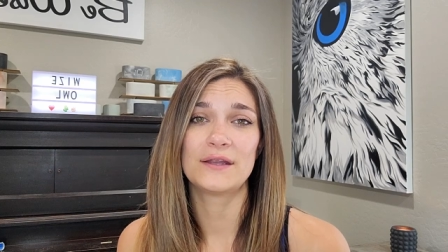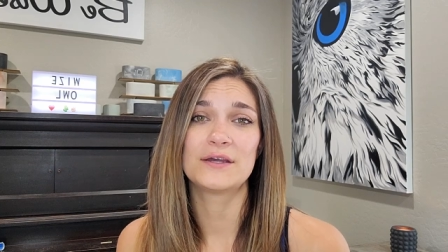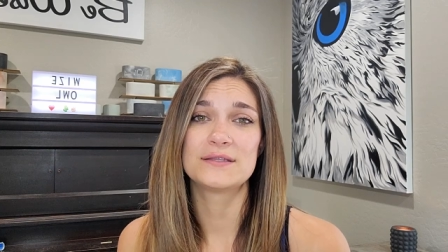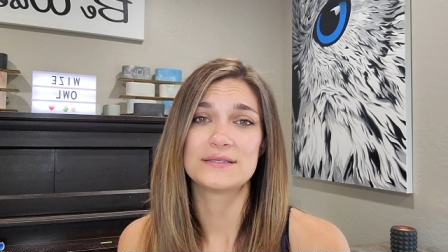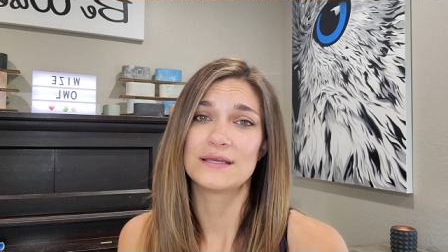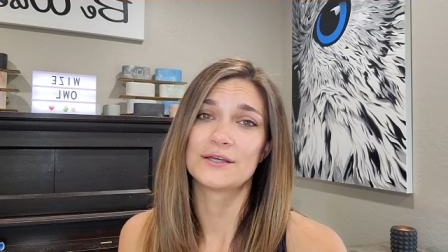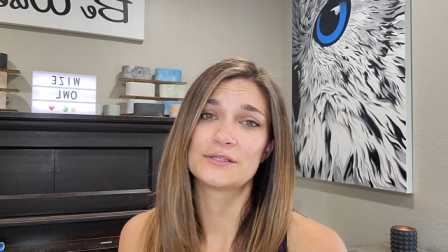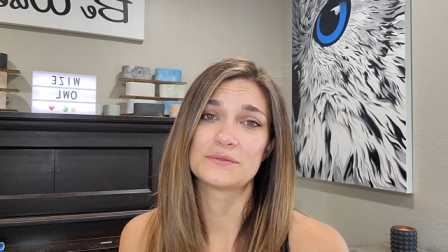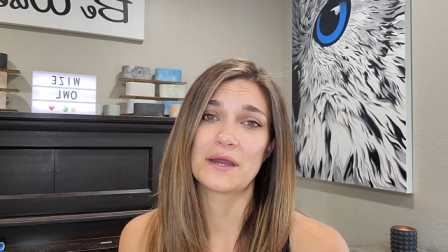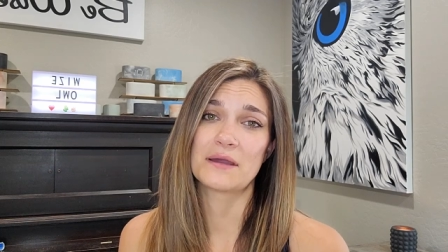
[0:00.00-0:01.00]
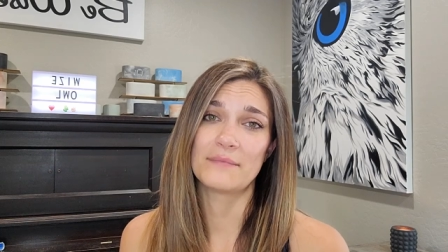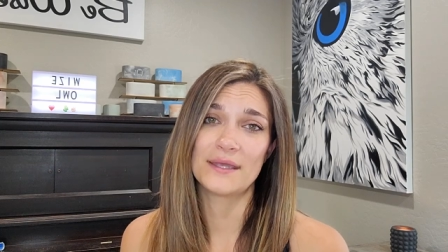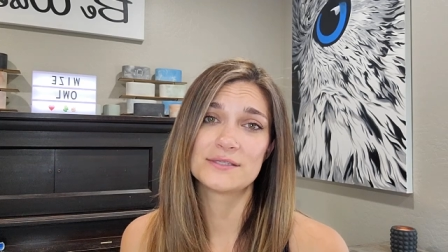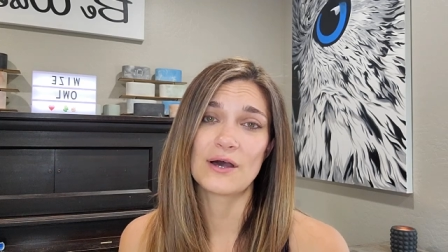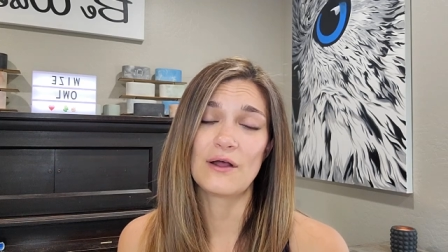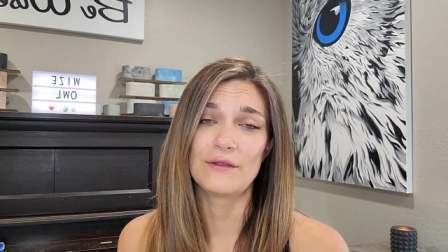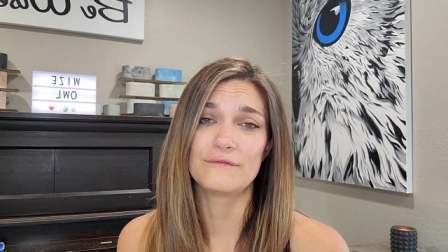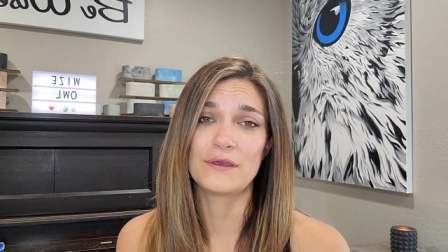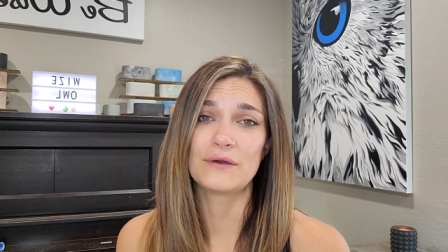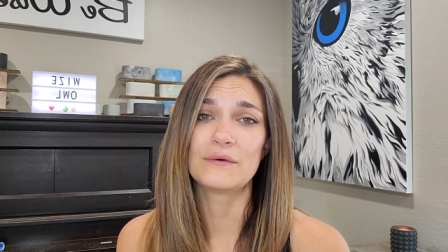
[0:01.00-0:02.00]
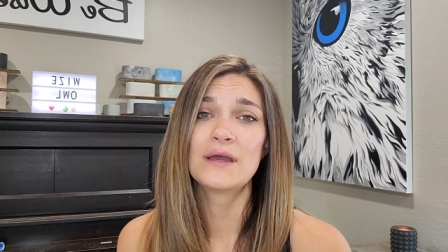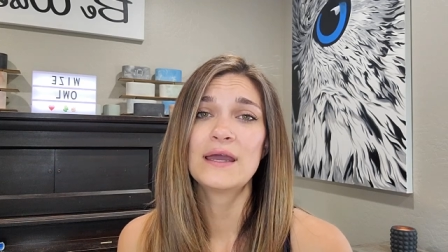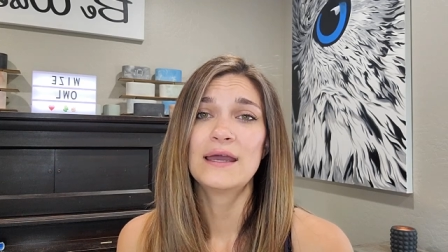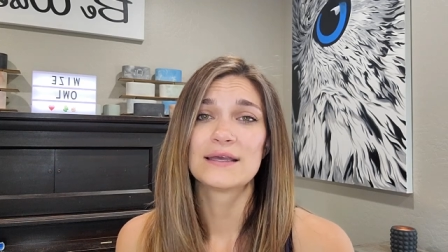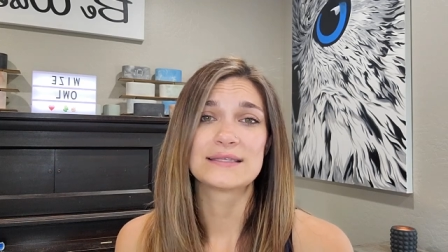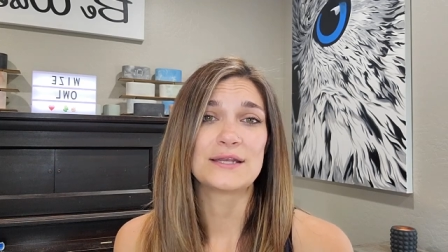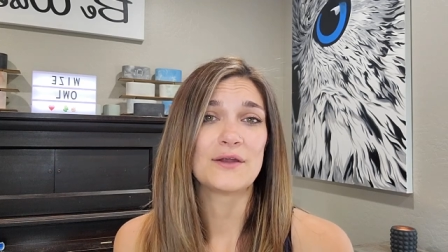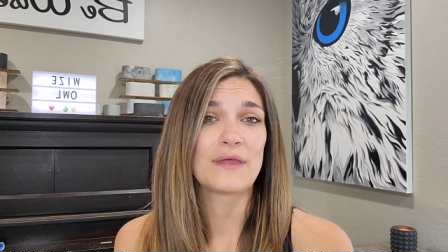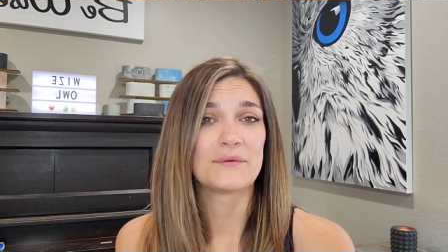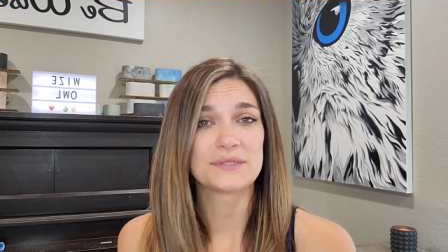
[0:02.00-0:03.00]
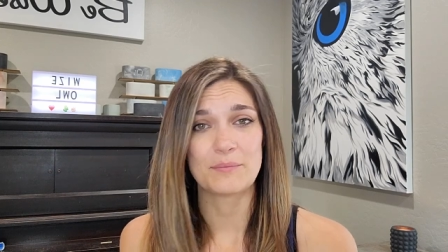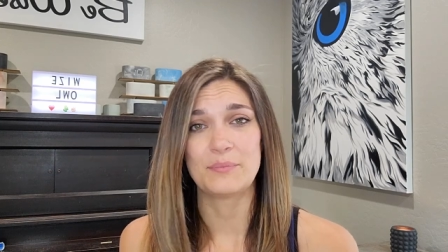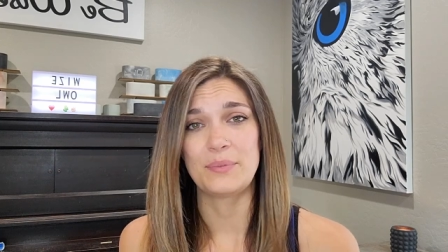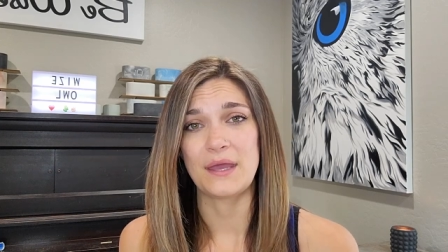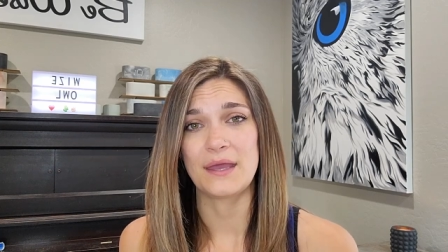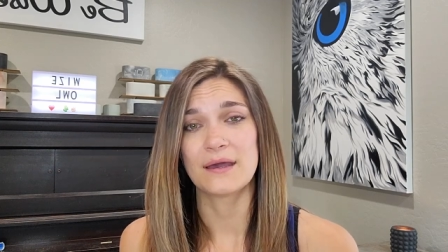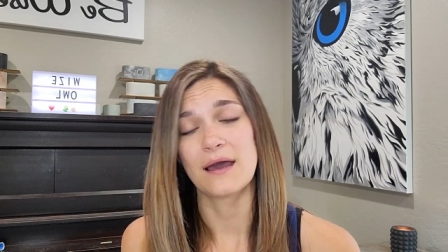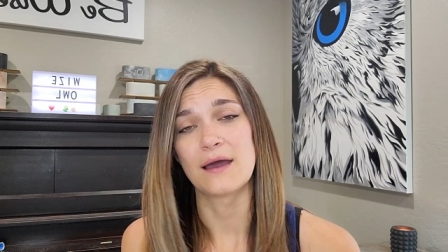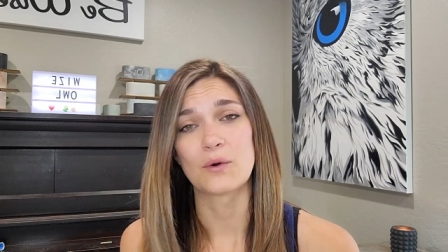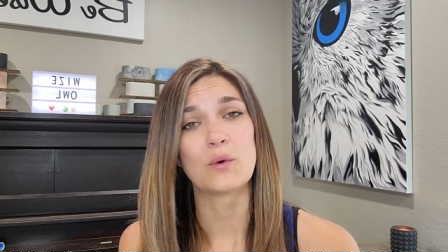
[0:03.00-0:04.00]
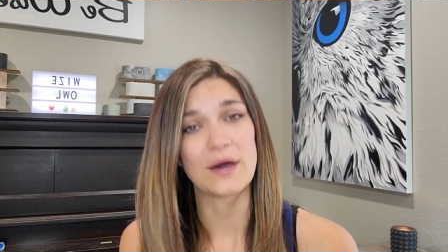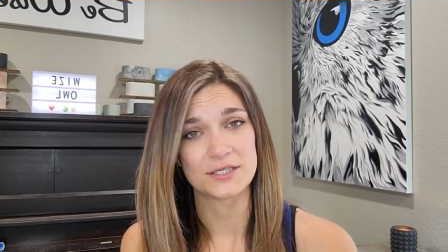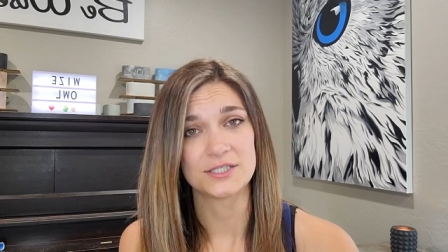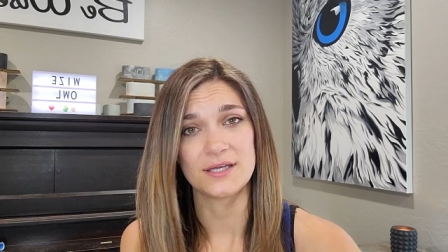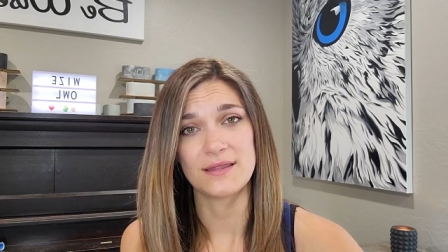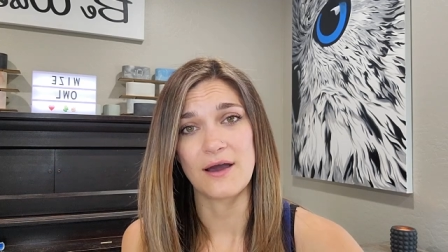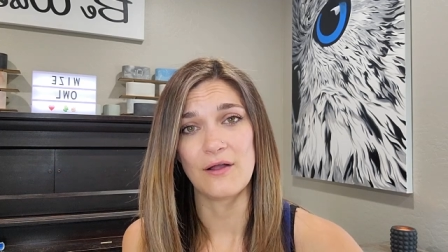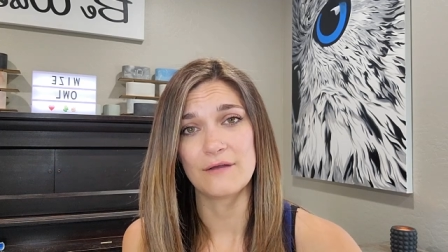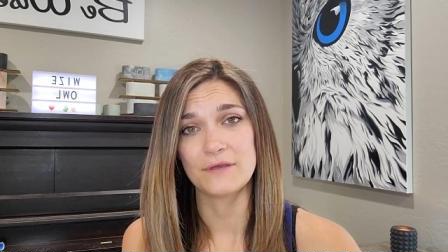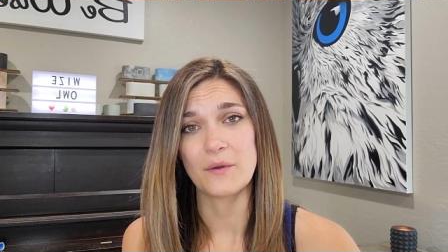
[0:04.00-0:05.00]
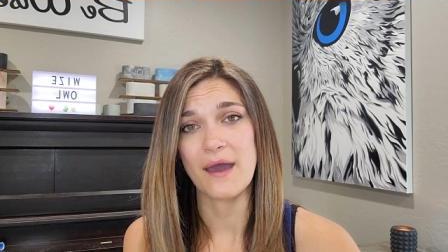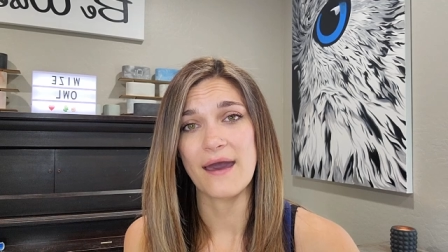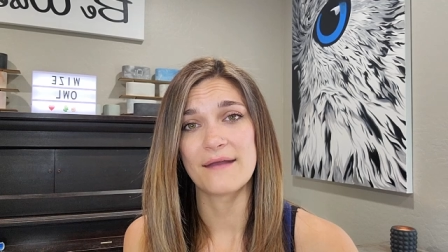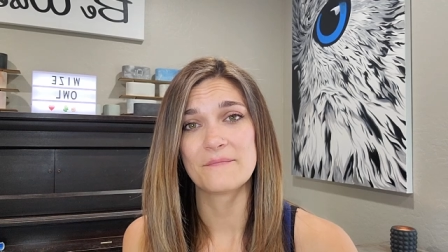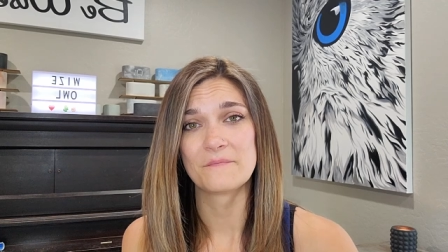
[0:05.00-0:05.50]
a good sealer to recommend to all of you, because I know that was a big question that all of you had.